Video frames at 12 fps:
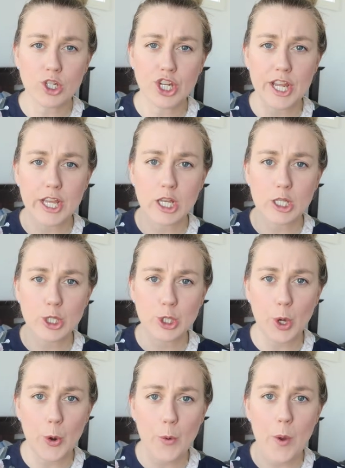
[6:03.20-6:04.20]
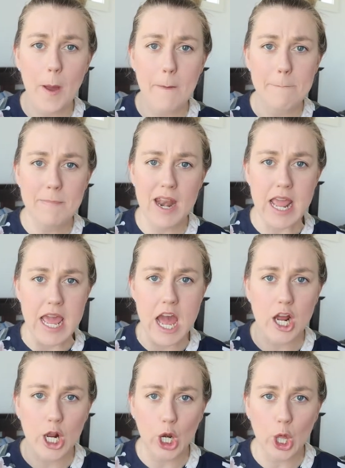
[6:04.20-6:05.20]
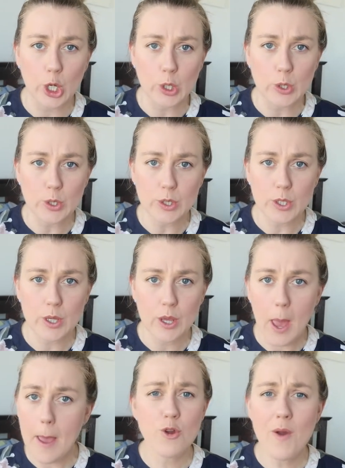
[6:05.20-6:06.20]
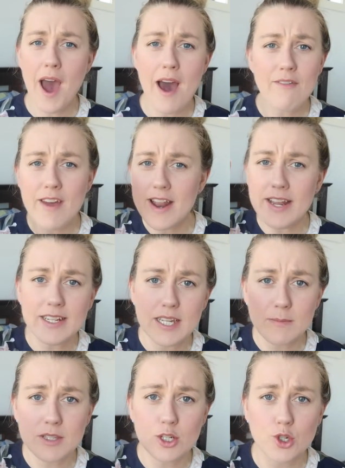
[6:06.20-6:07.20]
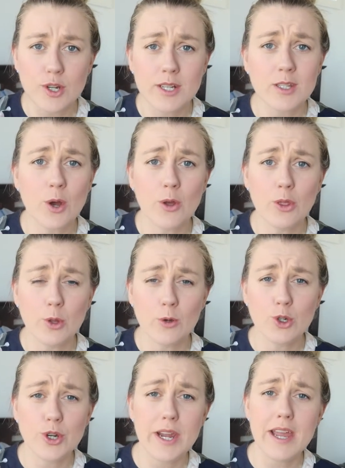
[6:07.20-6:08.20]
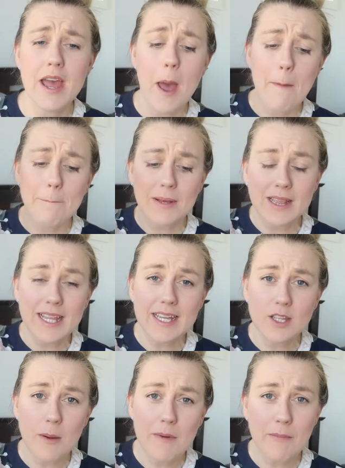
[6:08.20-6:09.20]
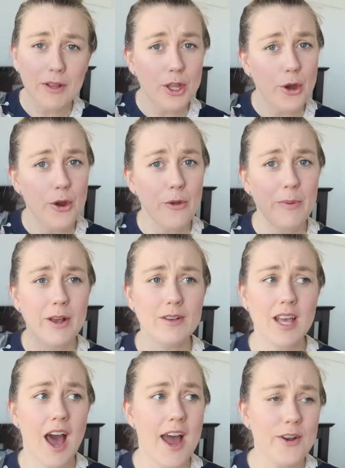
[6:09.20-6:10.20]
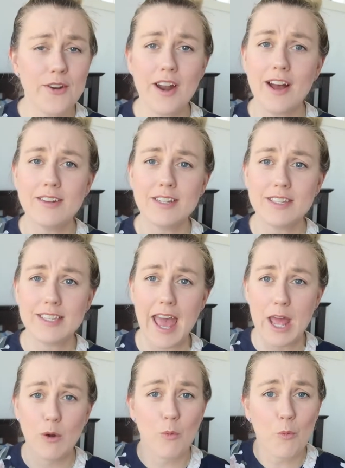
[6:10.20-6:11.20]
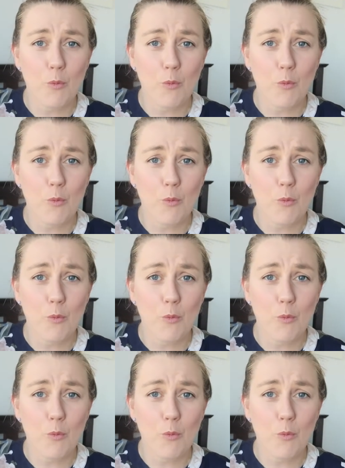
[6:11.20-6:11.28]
washing so many clothes you have any tips and tricks on laundry, please comment below because I don't understand